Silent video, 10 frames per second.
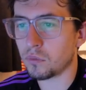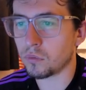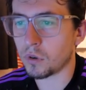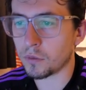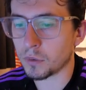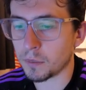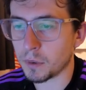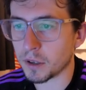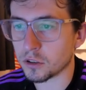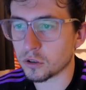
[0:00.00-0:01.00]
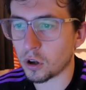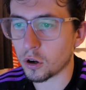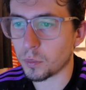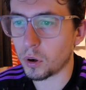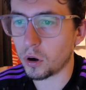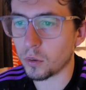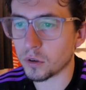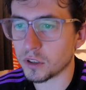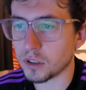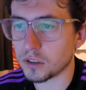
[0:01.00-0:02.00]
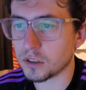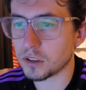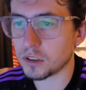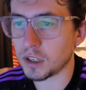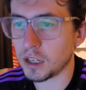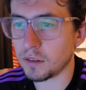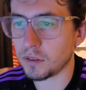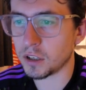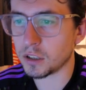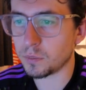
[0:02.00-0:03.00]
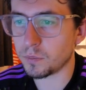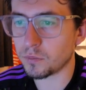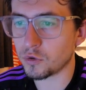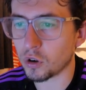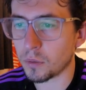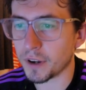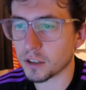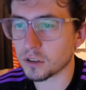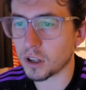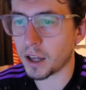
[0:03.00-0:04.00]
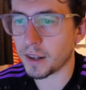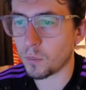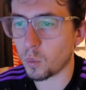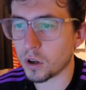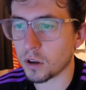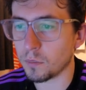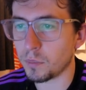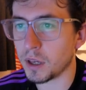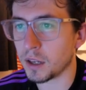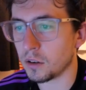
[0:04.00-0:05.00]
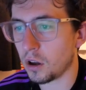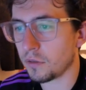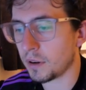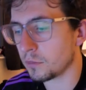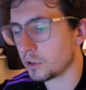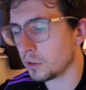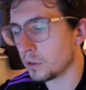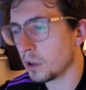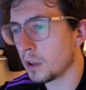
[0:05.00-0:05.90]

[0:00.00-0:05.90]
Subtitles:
Rotherham getting beat by Stockport. We'll see Stevenage drawing with Exeter, and then Wycombe beating Northampton.